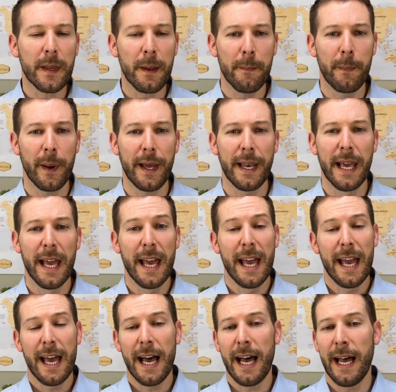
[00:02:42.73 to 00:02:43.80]
But
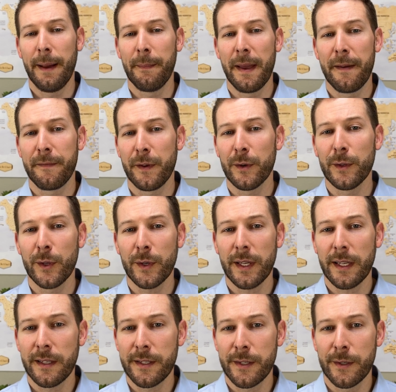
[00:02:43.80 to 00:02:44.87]
if you're
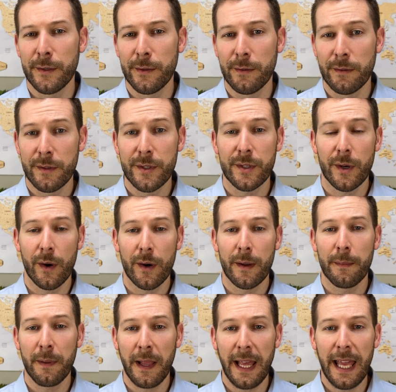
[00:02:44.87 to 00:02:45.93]
looking to start a
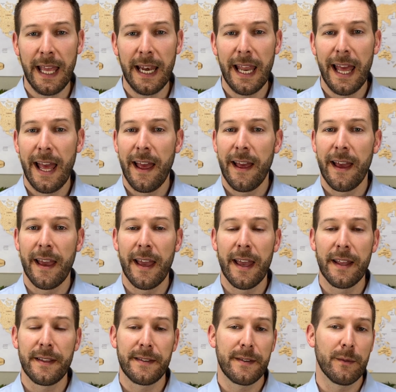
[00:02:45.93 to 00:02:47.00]
plan,
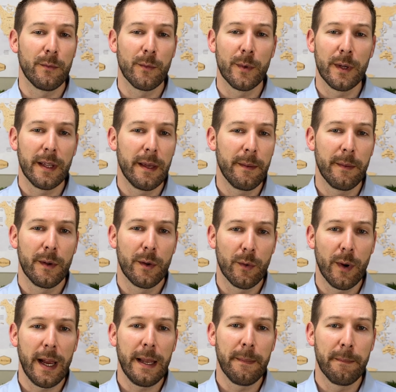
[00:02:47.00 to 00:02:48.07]
it's a really
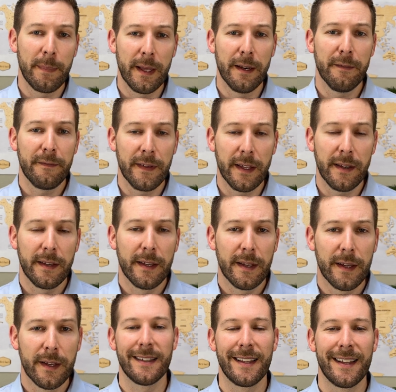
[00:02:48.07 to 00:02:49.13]
great benefit.
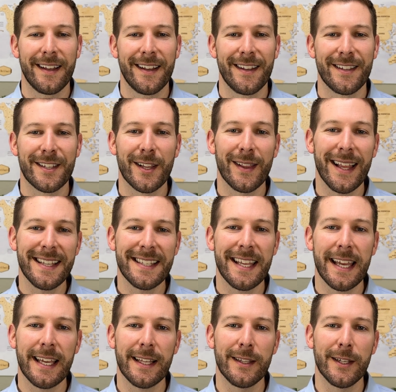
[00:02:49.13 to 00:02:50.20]
So let's
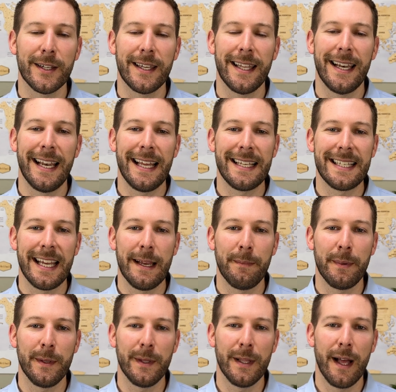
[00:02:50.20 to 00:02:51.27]
take a look at an
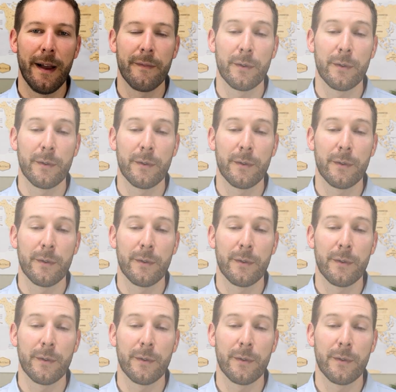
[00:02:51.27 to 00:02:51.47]
example of a